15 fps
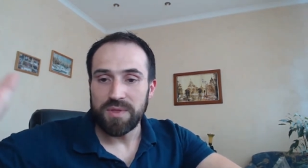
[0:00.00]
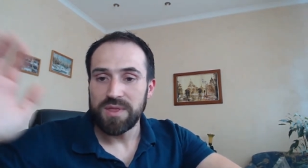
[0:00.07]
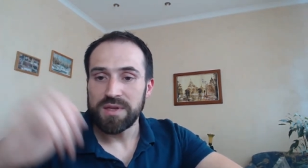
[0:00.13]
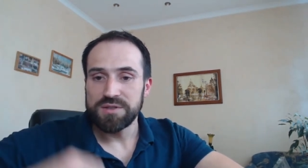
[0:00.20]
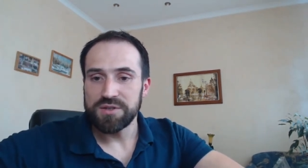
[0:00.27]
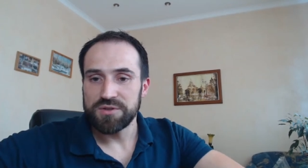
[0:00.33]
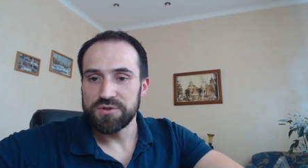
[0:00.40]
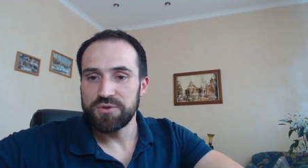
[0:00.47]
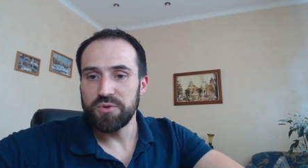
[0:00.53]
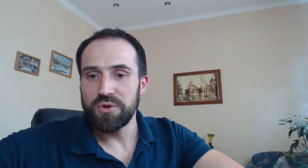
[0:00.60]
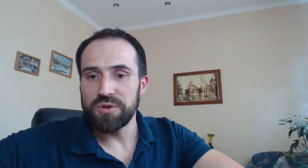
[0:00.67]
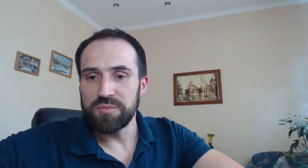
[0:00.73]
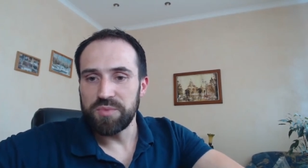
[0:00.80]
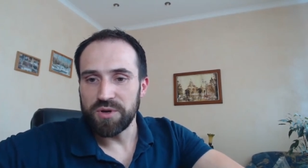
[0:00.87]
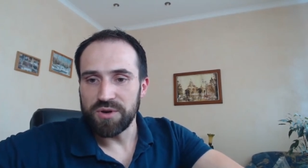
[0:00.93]
they just do
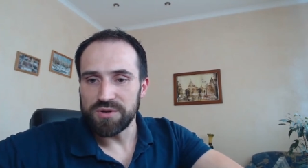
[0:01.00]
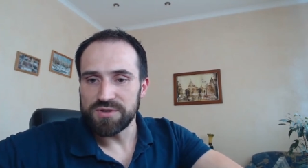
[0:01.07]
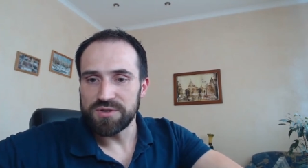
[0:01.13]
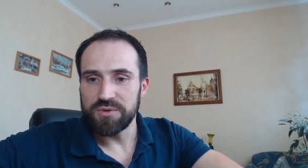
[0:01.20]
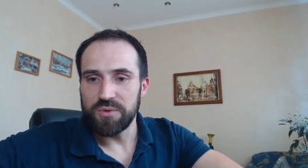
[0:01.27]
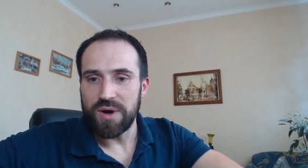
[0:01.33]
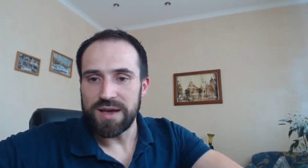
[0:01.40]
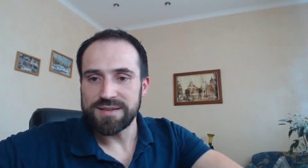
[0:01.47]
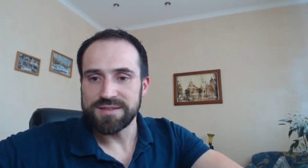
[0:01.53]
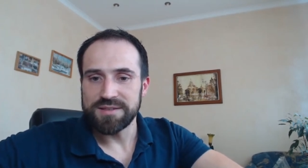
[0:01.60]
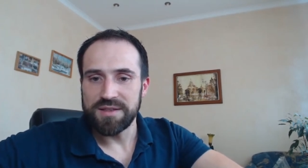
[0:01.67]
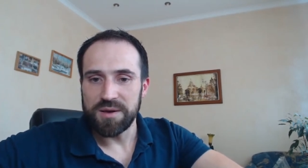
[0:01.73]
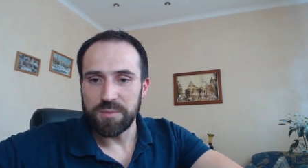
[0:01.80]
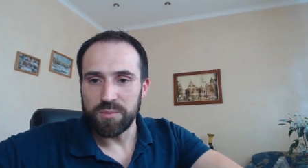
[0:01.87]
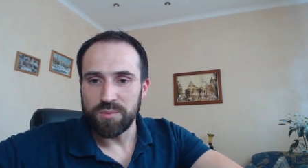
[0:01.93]
it because you ask
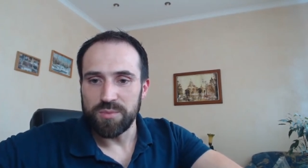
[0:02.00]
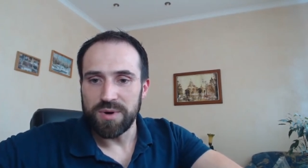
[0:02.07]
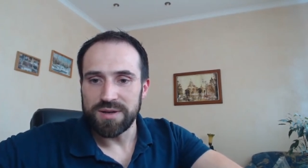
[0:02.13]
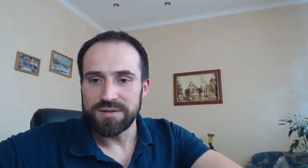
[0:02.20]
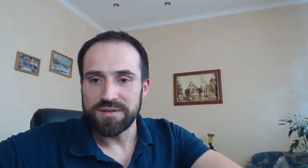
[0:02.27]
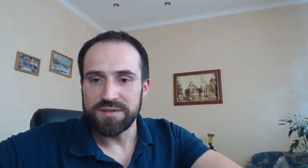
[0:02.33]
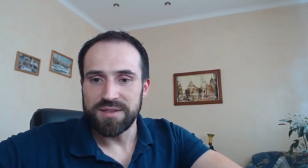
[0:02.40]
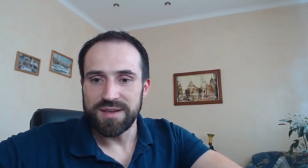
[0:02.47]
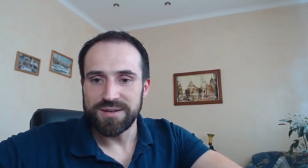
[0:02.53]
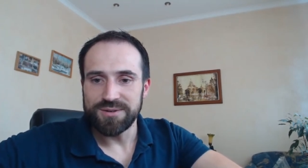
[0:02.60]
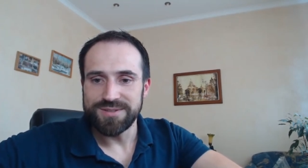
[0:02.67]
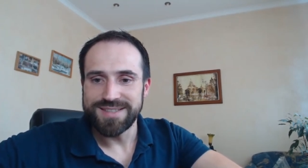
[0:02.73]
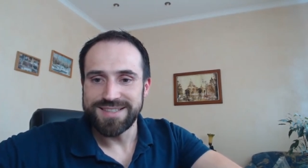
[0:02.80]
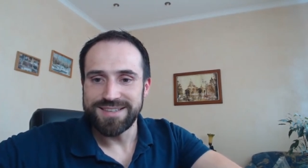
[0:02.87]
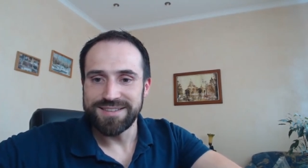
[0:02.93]
them, but they
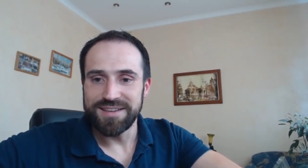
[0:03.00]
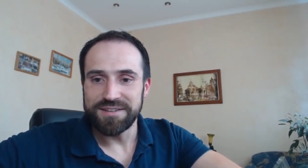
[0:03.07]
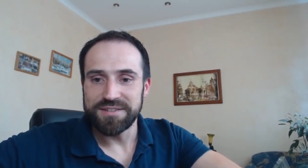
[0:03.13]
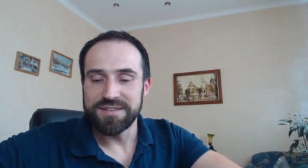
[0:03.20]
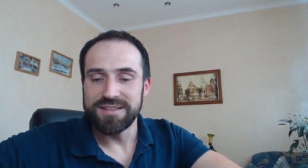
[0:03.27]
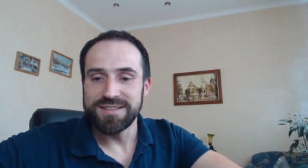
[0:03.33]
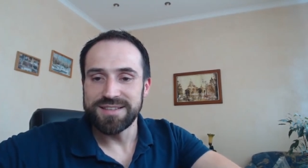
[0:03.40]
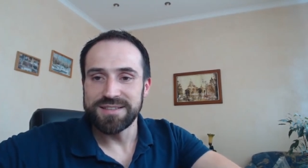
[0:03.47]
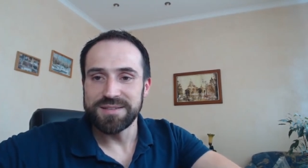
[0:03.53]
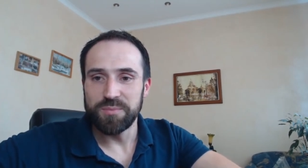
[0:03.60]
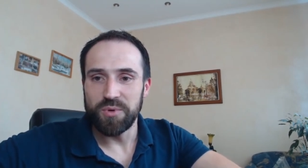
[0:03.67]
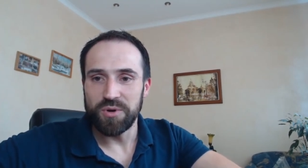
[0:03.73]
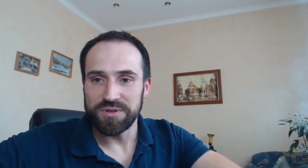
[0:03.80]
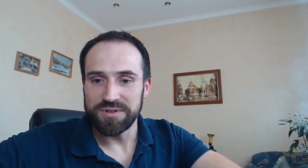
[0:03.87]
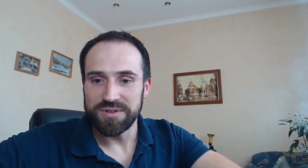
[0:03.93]
don't see that this is
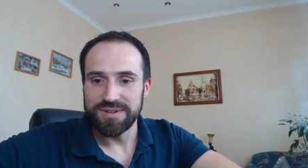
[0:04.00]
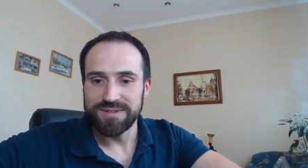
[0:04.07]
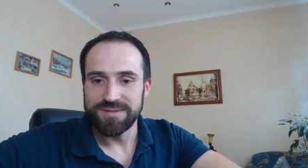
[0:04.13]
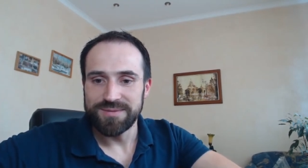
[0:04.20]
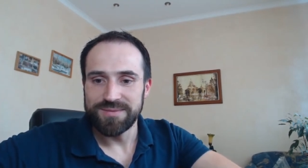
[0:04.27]
important.